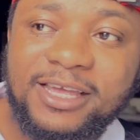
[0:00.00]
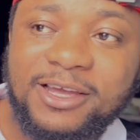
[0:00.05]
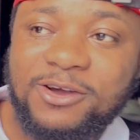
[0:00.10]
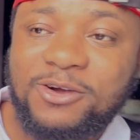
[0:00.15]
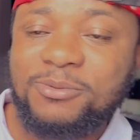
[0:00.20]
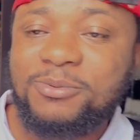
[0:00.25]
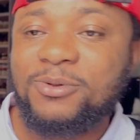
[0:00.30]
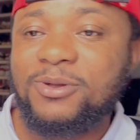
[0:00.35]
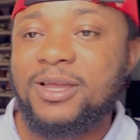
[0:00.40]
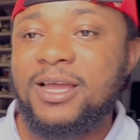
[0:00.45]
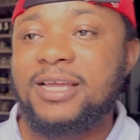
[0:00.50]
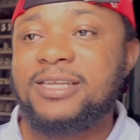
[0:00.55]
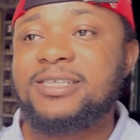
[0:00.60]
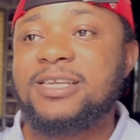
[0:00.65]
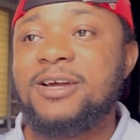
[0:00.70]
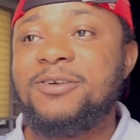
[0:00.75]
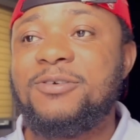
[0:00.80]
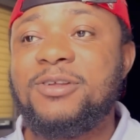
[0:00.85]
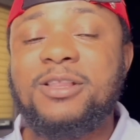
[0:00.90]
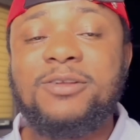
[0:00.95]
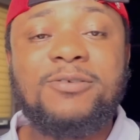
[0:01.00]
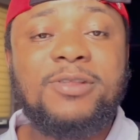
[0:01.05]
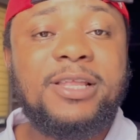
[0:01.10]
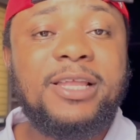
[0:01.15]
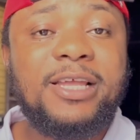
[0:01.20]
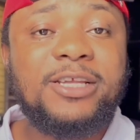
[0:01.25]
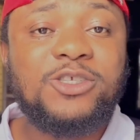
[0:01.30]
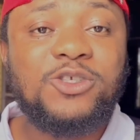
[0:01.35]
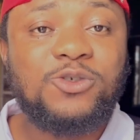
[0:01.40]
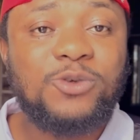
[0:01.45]
I hope you guys are really, really
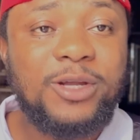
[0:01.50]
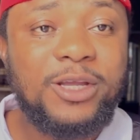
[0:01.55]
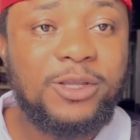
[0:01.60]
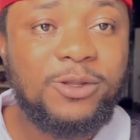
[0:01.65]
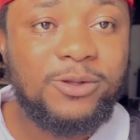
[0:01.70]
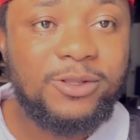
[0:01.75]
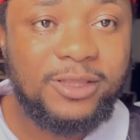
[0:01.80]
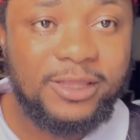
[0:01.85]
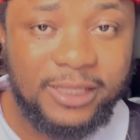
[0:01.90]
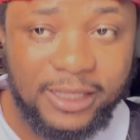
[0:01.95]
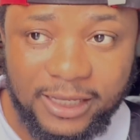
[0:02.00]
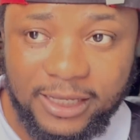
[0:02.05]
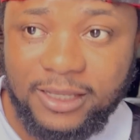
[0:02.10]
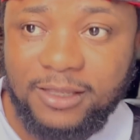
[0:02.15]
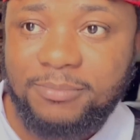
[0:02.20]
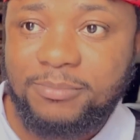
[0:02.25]
enjoying your day.